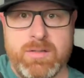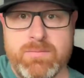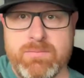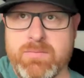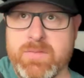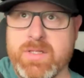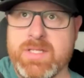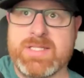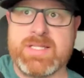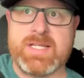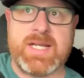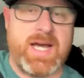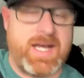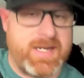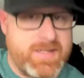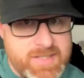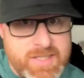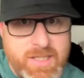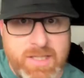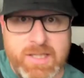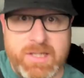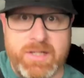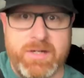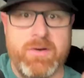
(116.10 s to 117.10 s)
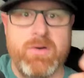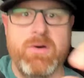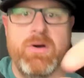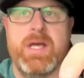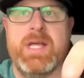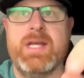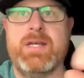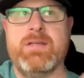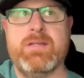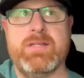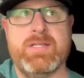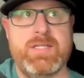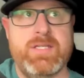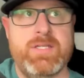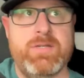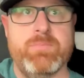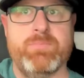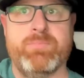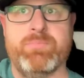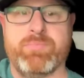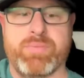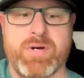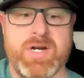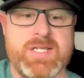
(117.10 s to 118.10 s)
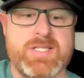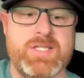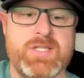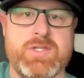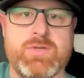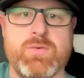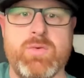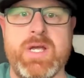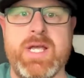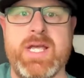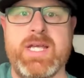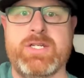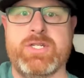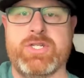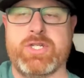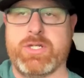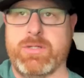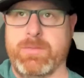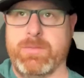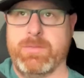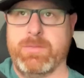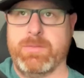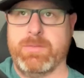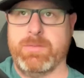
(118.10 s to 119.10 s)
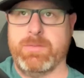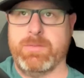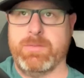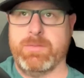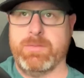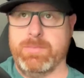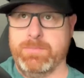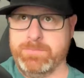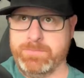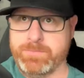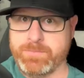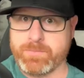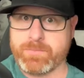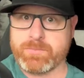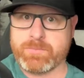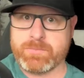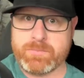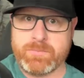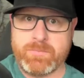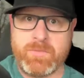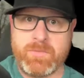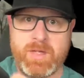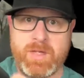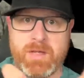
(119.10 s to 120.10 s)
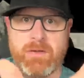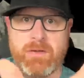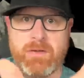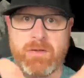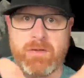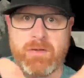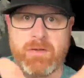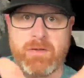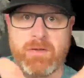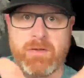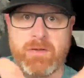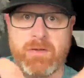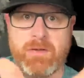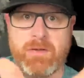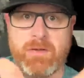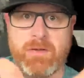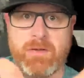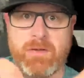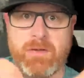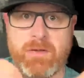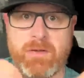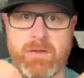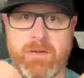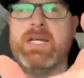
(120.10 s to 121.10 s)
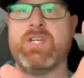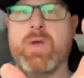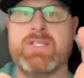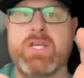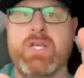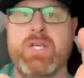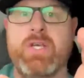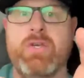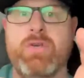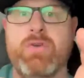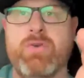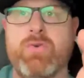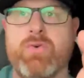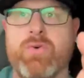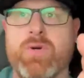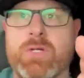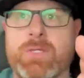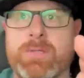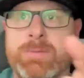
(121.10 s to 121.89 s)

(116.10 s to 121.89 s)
It's got a solenoid. You press a switch. Okay, and it's going to